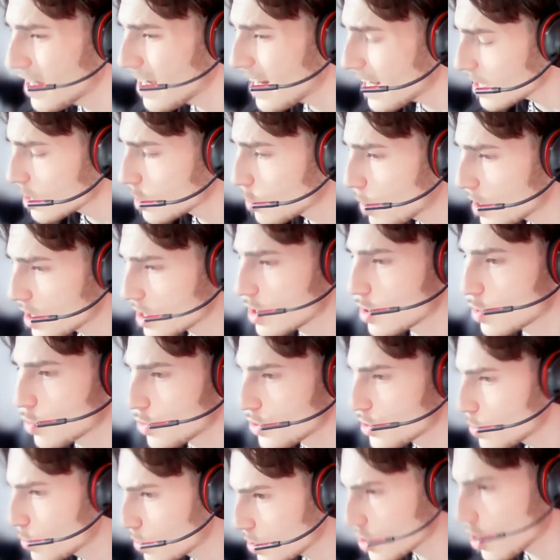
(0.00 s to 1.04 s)
next questions
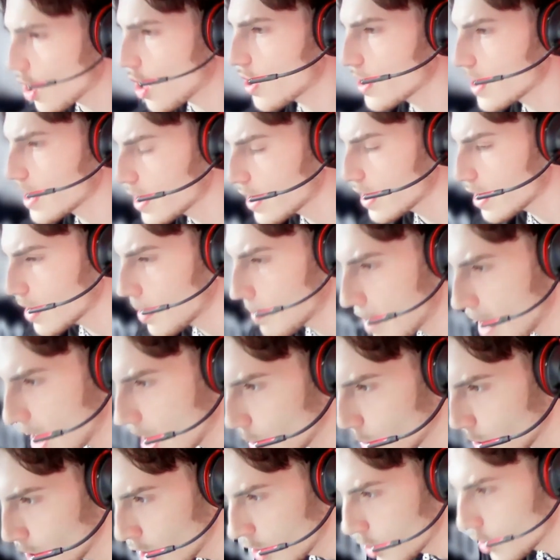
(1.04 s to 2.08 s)
was, you were talking
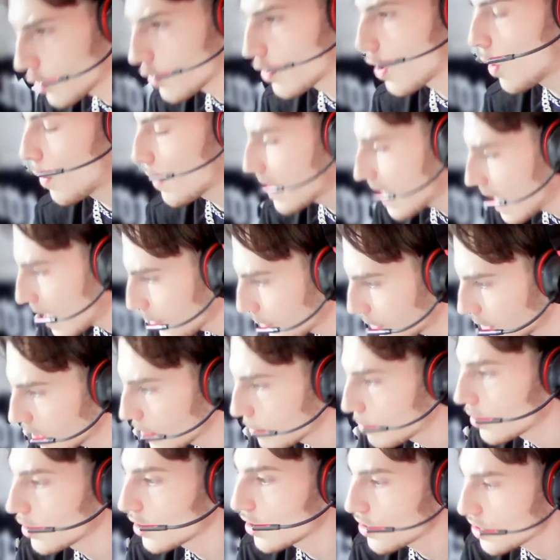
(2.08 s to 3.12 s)
about going out there,
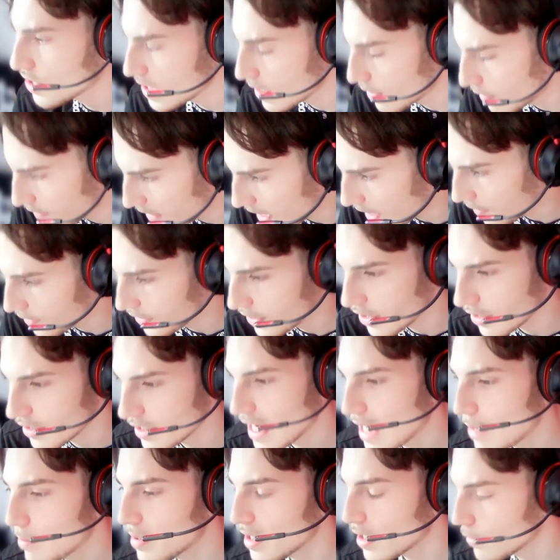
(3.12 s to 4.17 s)
putting yourself out there,
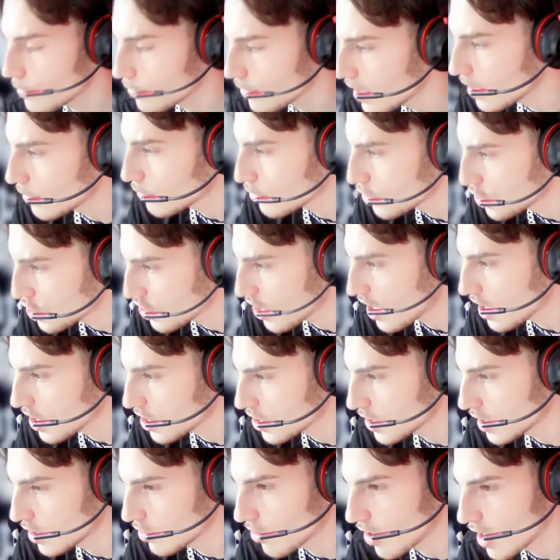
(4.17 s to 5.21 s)
not being afraid of
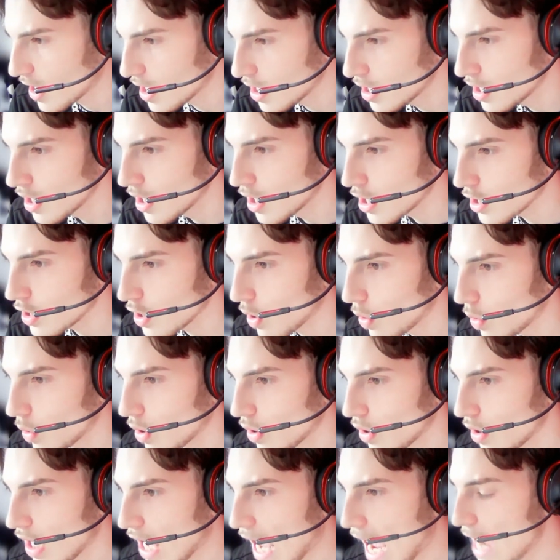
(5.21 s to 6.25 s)
rejection, right?
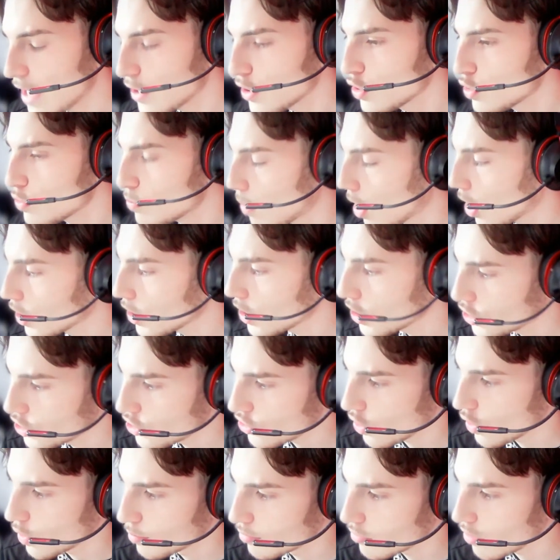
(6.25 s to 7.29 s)
How do you market
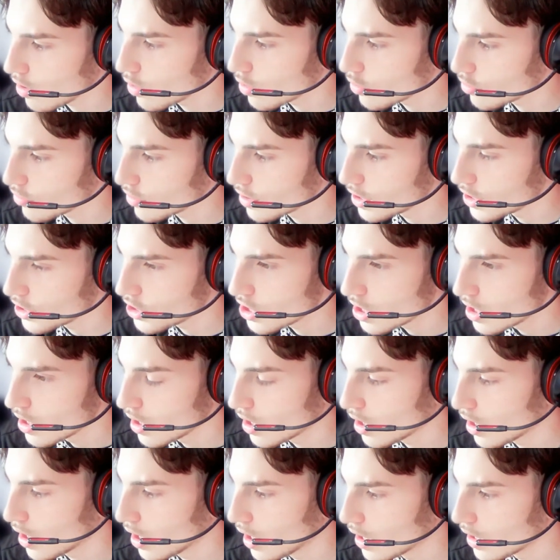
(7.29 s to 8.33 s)
your own brokerage,
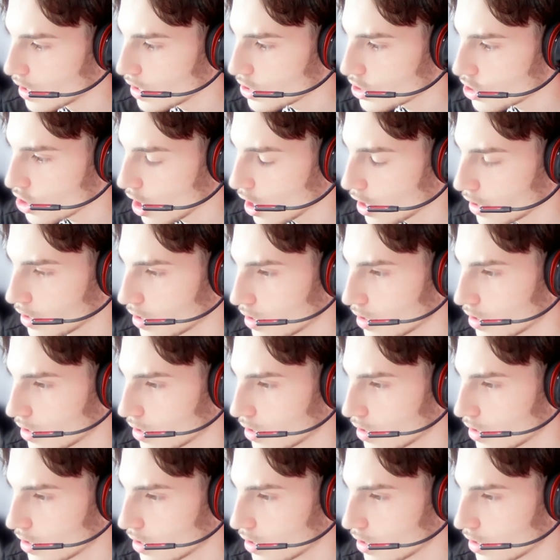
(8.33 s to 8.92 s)
John?